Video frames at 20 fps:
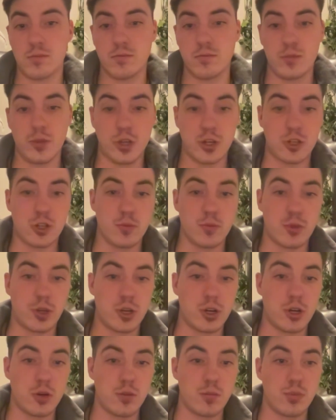pick something
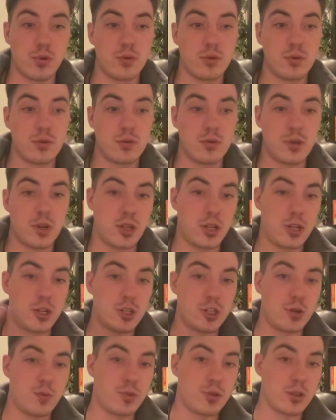up, and then
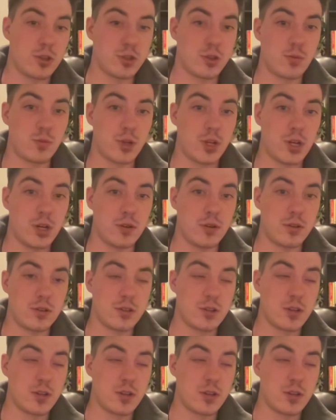ship it to somebody else.